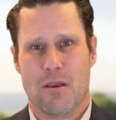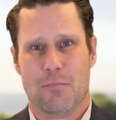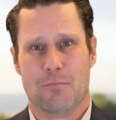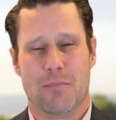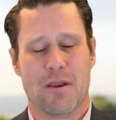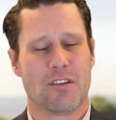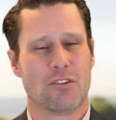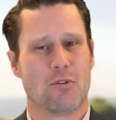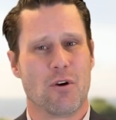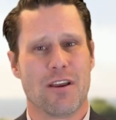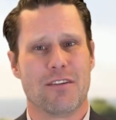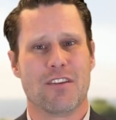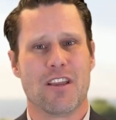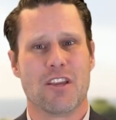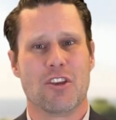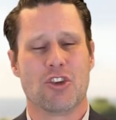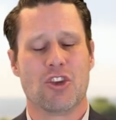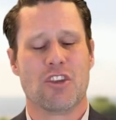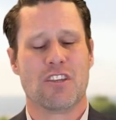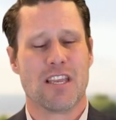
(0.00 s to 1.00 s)
Musgrave
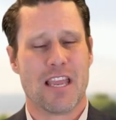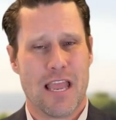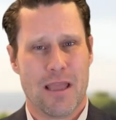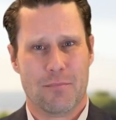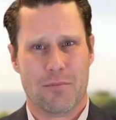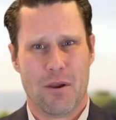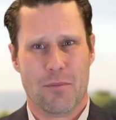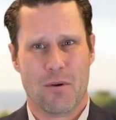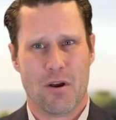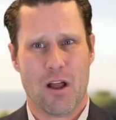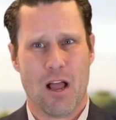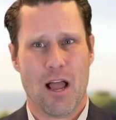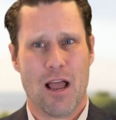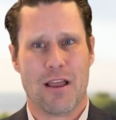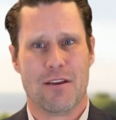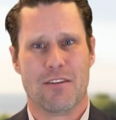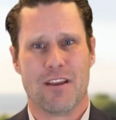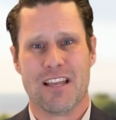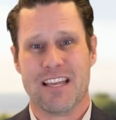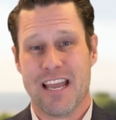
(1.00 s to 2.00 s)
didn't just keep them
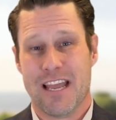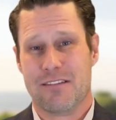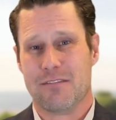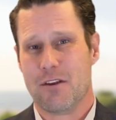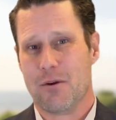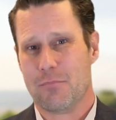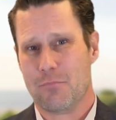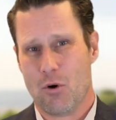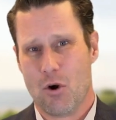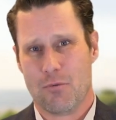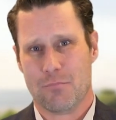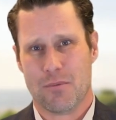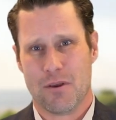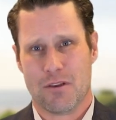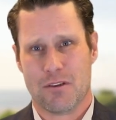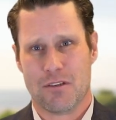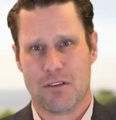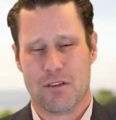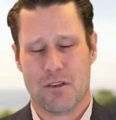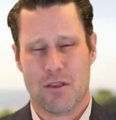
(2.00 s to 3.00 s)
alive, he gave them
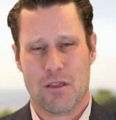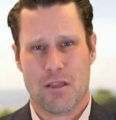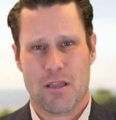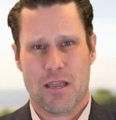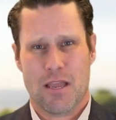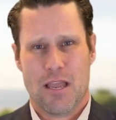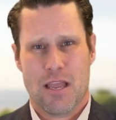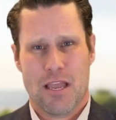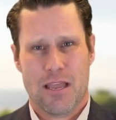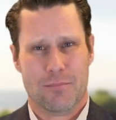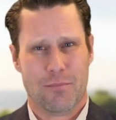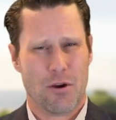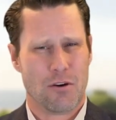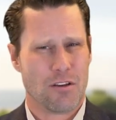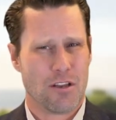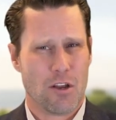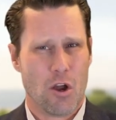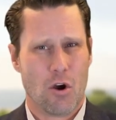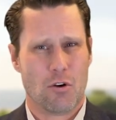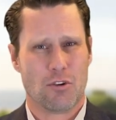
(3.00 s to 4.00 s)
purpose. He
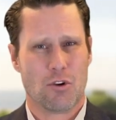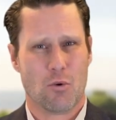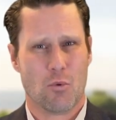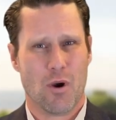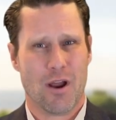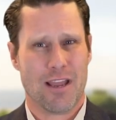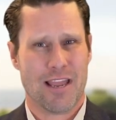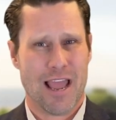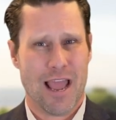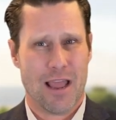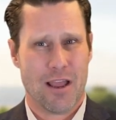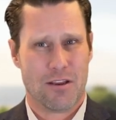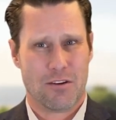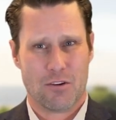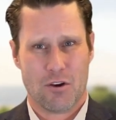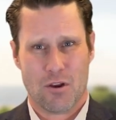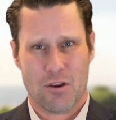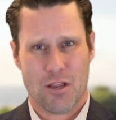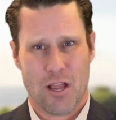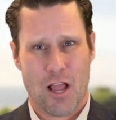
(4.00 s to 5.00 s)
built a culture where
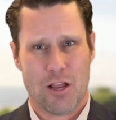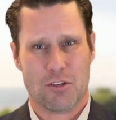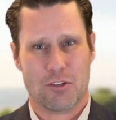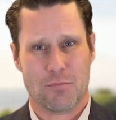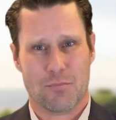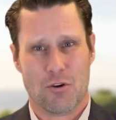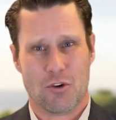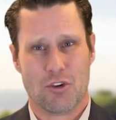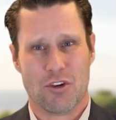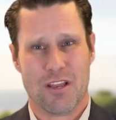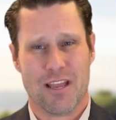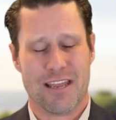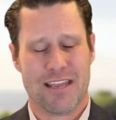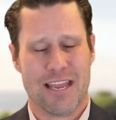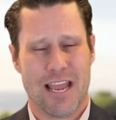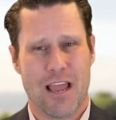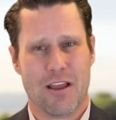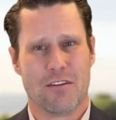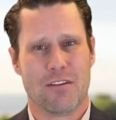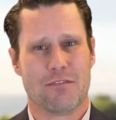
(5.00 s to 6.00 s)
character, contribution, and
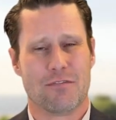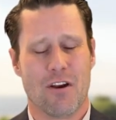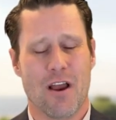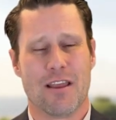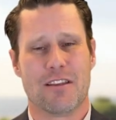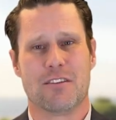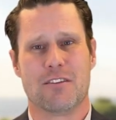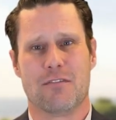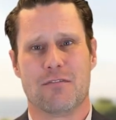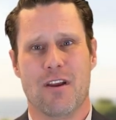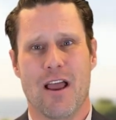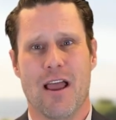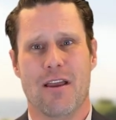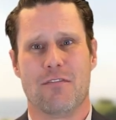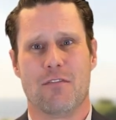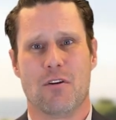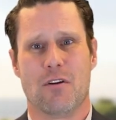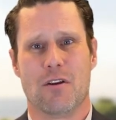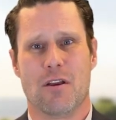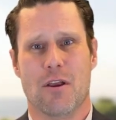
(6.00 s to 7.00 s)
care defined
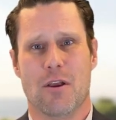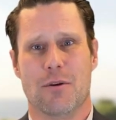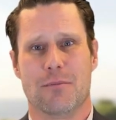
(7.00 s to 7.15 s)
survival.